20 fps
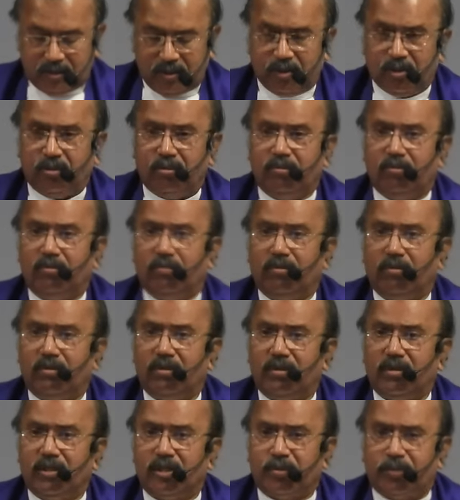So,
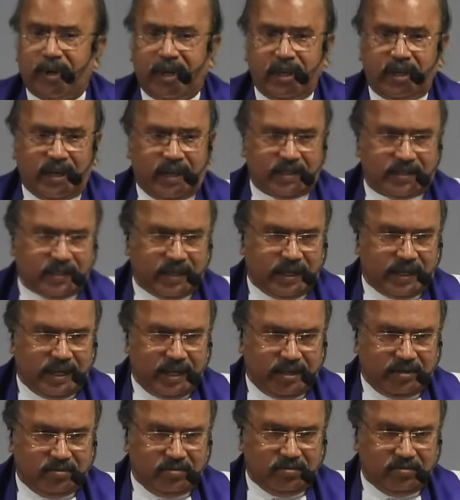spring has
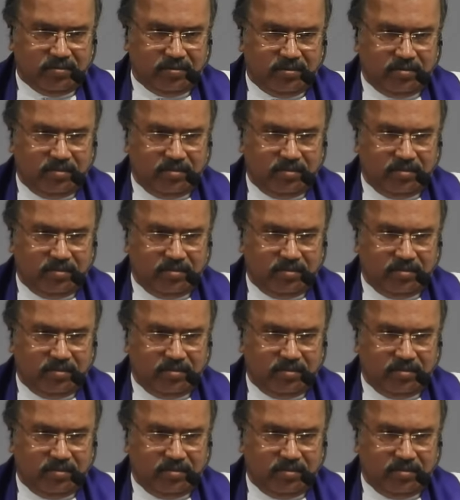arrived.